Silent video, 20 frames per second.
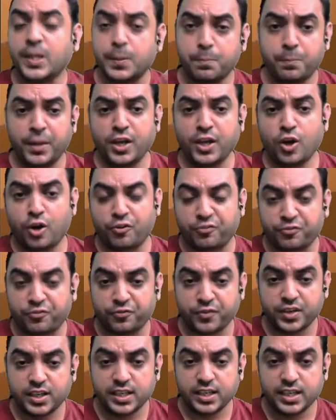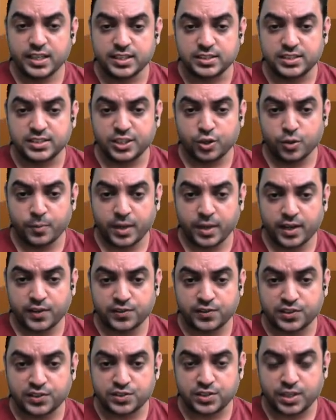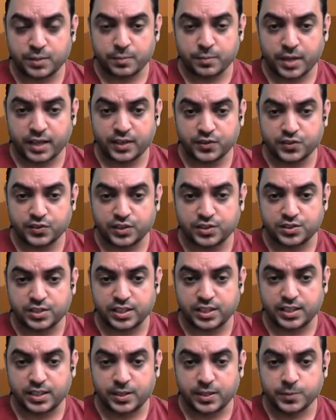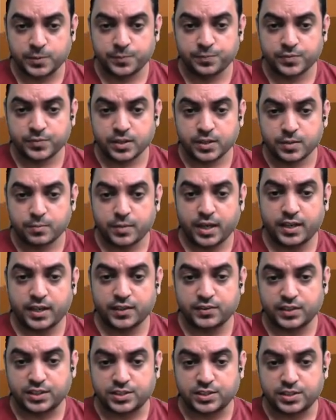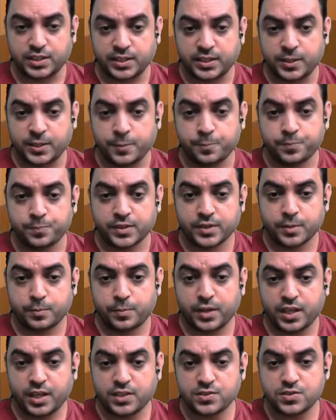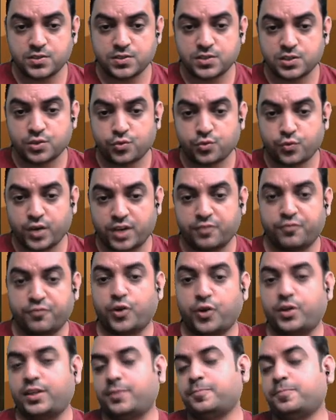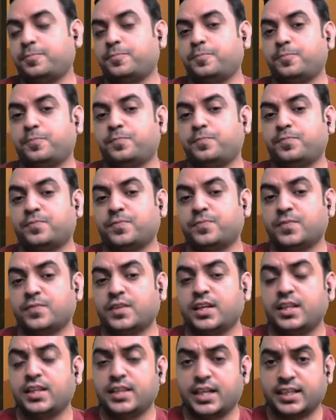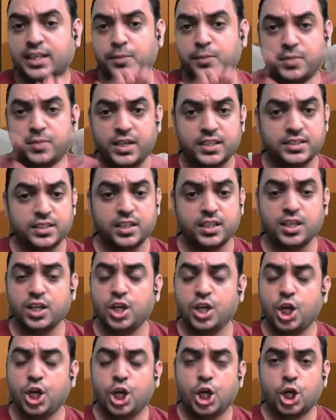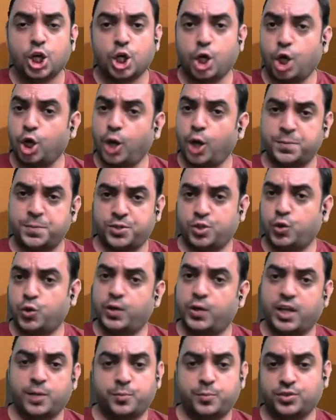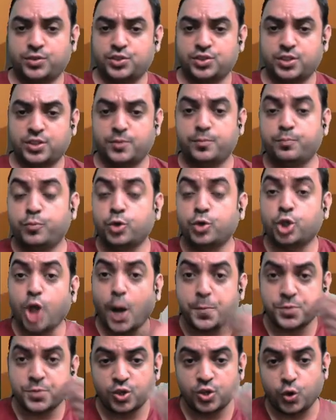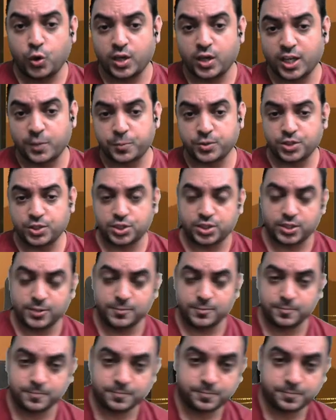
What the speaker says: Payoff 0 minus 60 minus 60 minus 60 plus 140. That completes the call option holder position. Put option holder position.